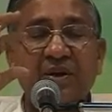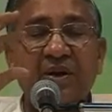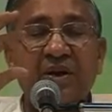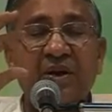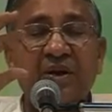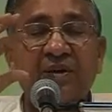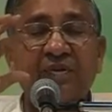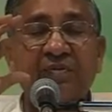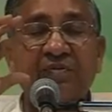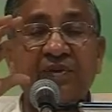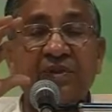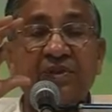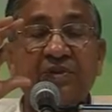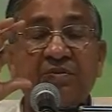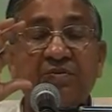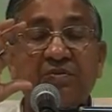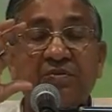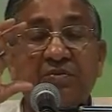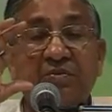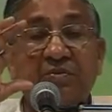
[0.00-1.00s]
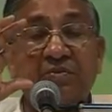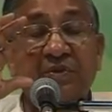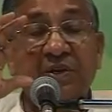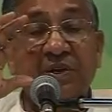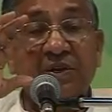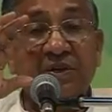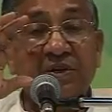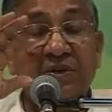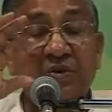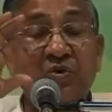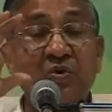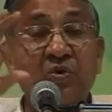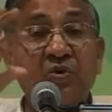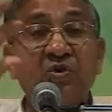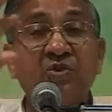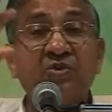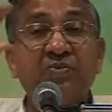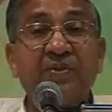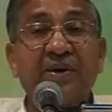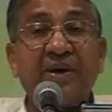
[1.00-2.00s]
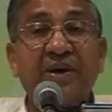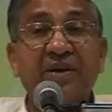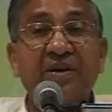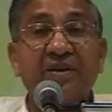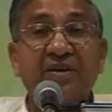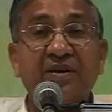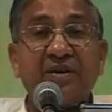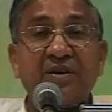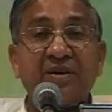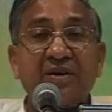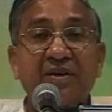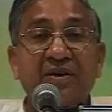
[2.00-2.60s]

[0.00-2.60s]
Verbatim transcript: and with when he goes back,